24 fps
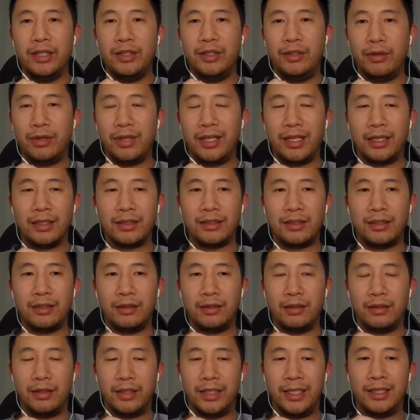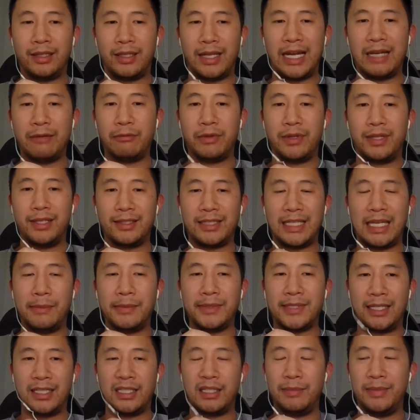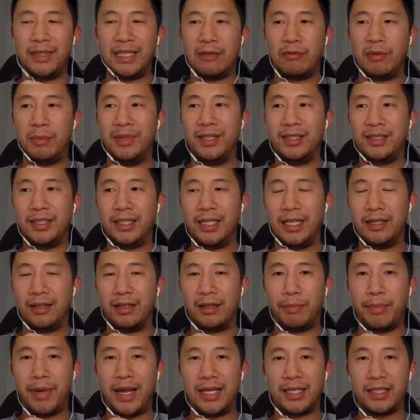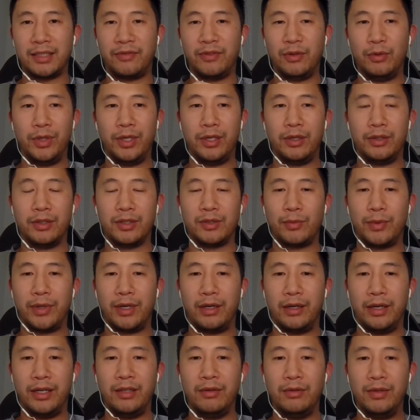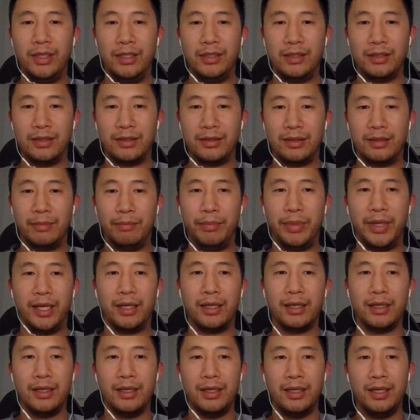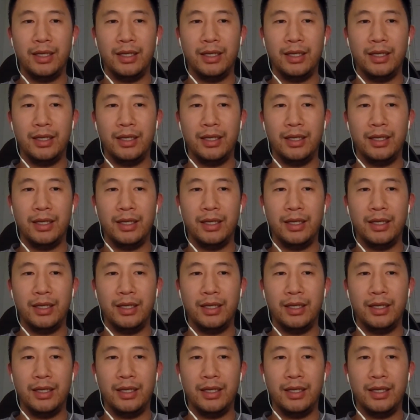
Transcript: do you think it's still in line with the same sentiment that we've been seeing in the past few years, where Indonesia is the big